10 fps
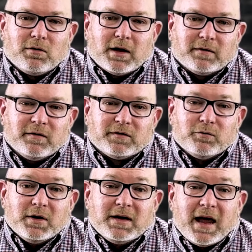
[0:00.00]
like this, and
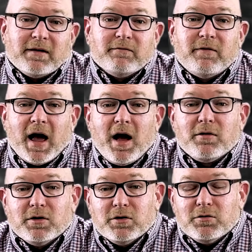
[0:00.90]
we gain
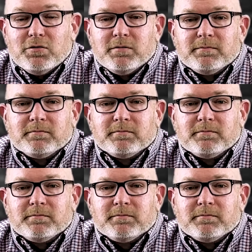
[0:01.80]
value,